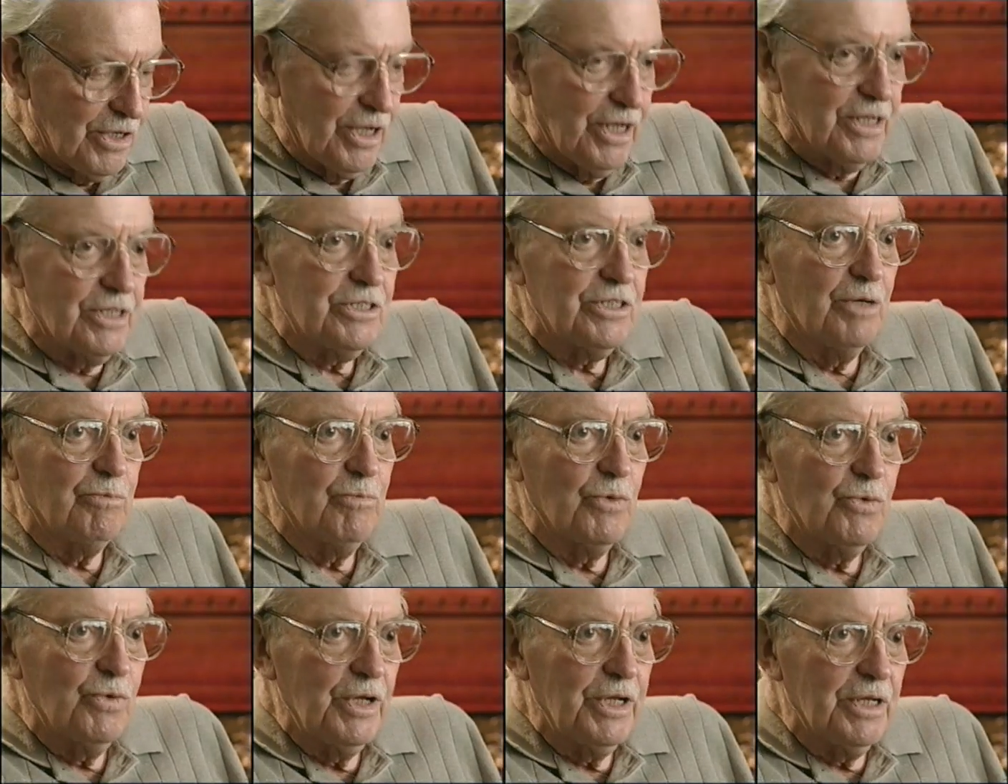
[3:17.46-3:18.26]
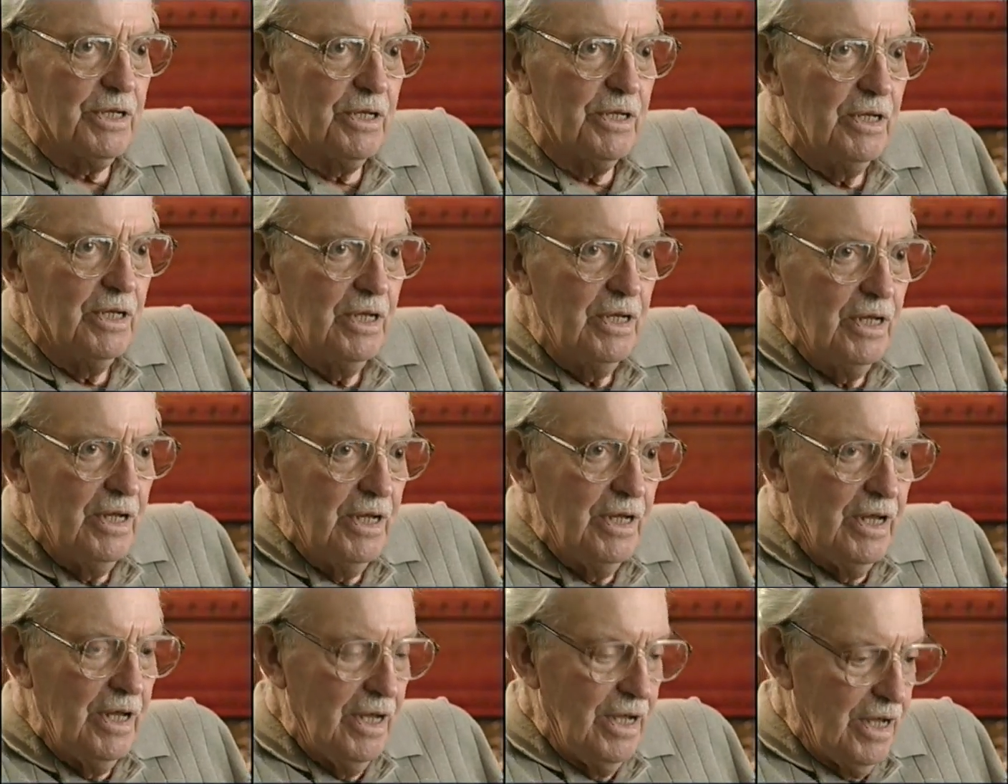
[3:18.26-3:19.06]
to get something to eat,
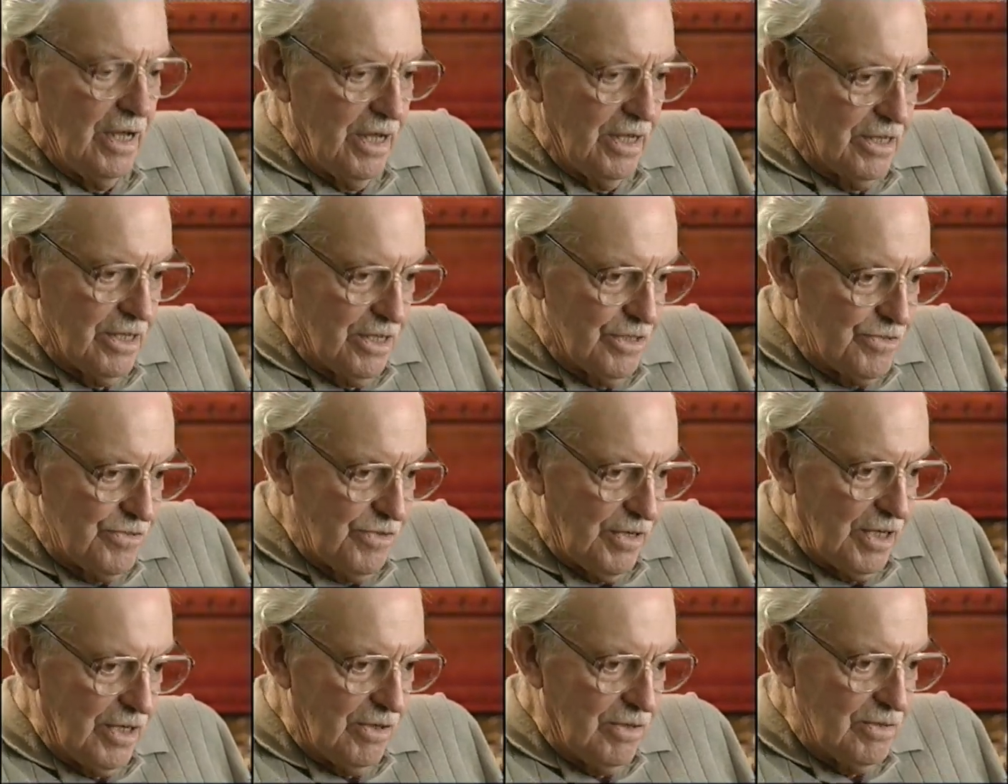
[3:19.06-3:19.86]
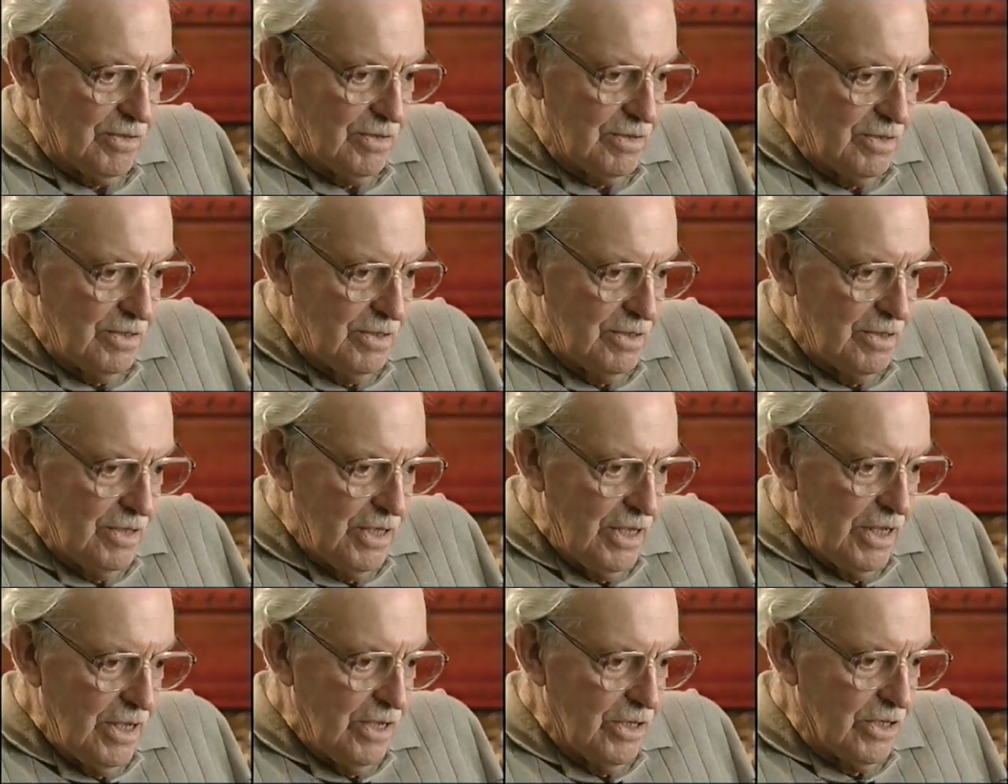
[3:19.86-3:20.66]
and this fellow,
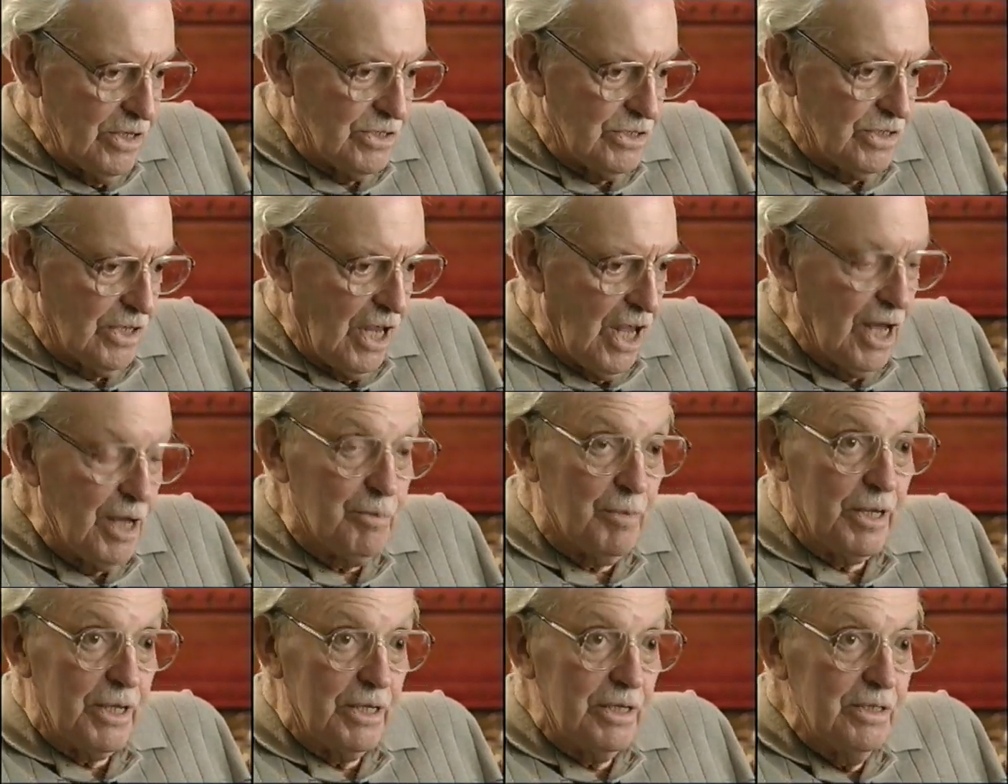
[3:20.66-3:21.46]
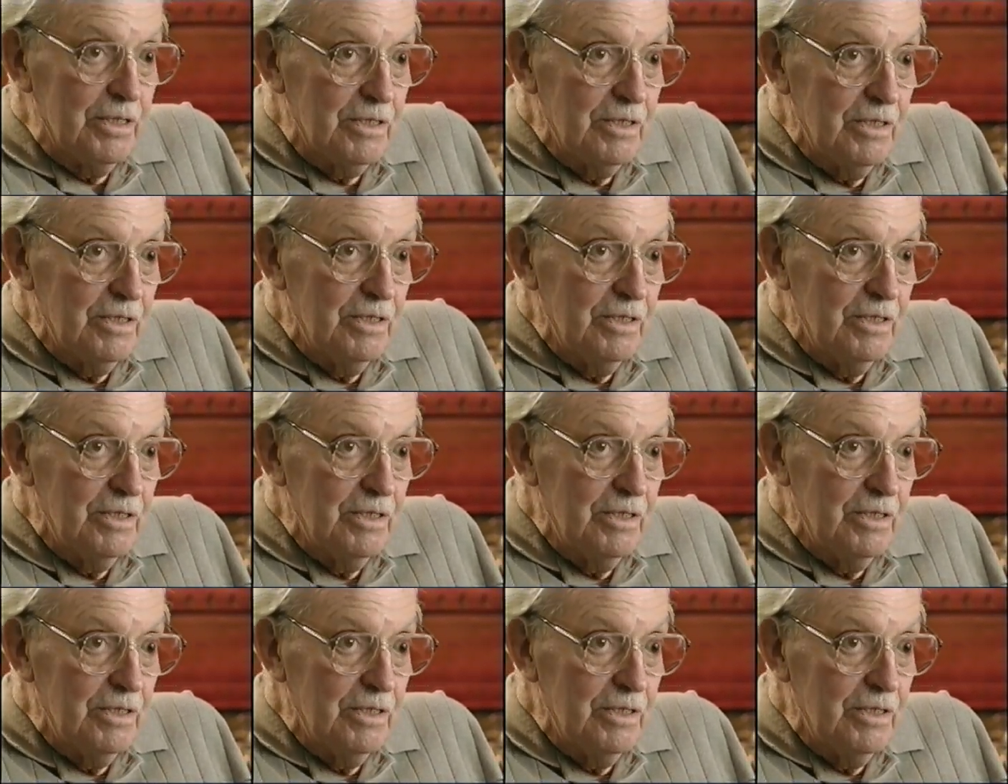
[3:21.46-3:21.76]
this Limey,